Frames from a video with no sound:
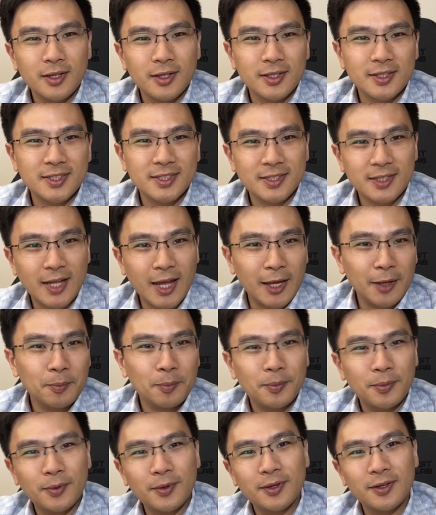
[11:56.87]

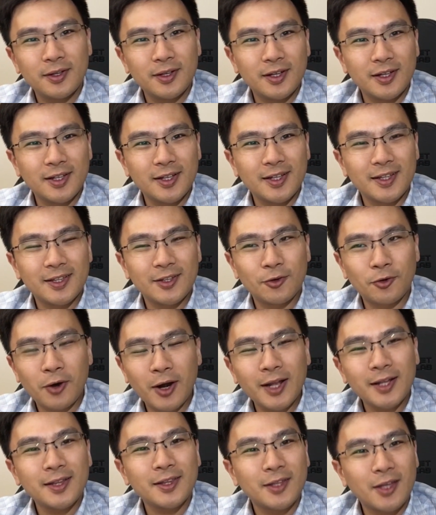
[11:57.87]
snipe the
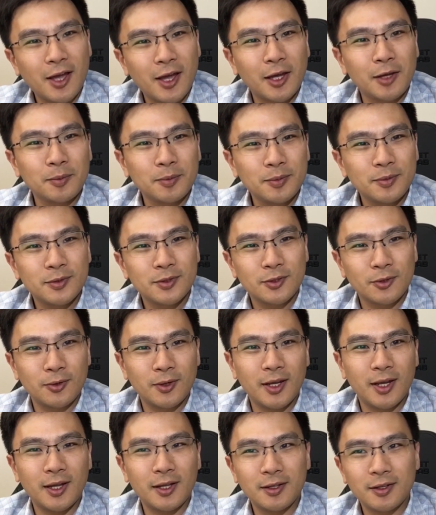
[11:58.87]
right time so
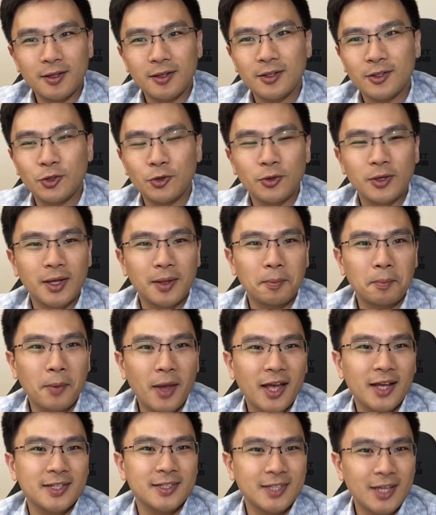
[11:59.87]
that you can
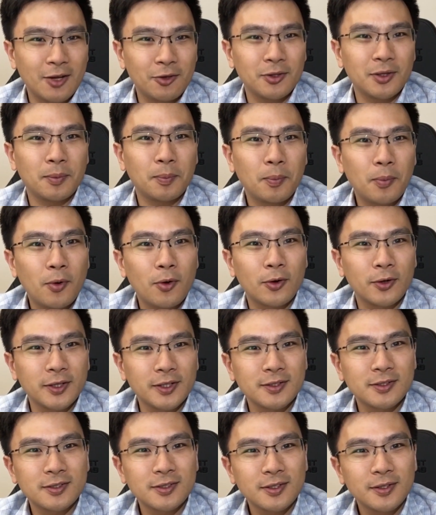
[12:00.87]
max out the
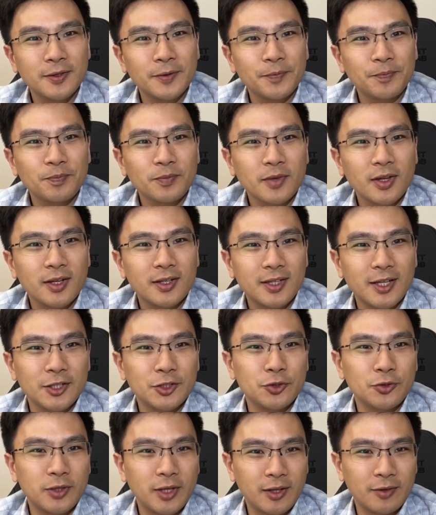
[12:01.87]
points that
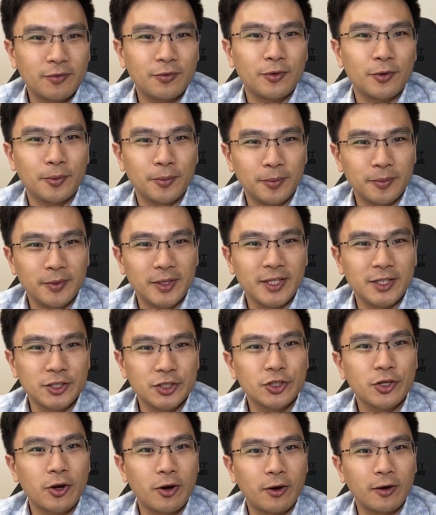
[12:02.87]
you get from
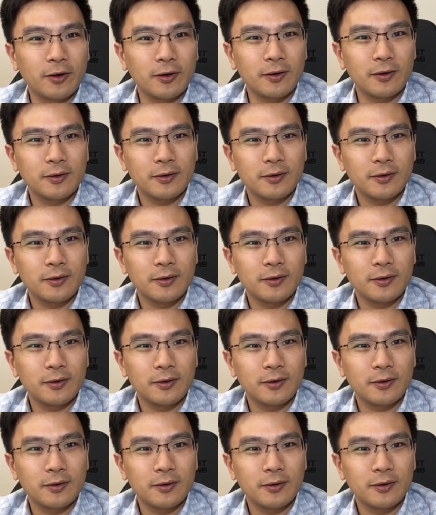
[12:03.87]
each card.